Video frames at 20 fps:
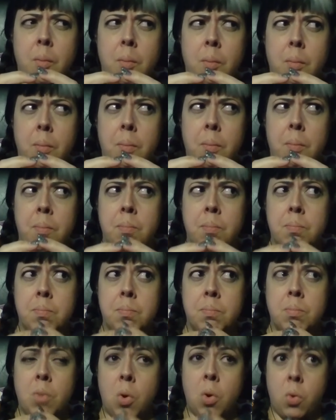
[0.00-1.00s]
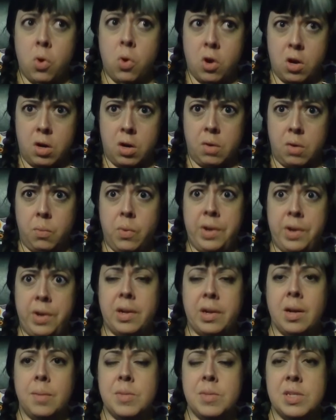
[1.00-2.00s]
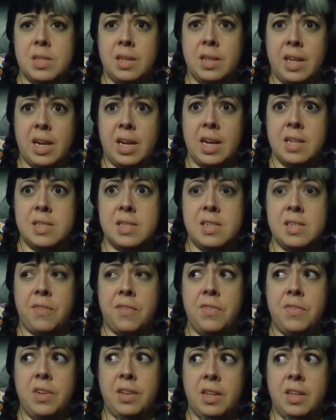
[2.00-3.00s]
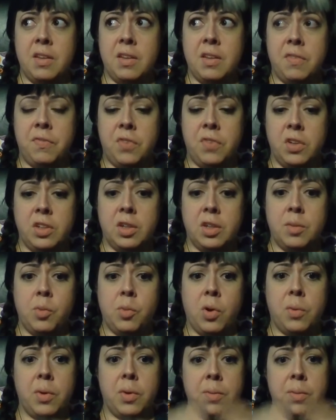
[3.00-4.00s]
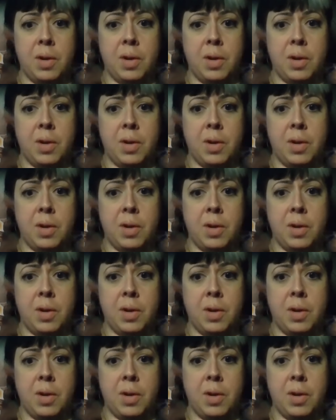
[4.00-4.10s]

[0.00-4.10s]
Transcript: more when it comes to like it's definitely the fuller more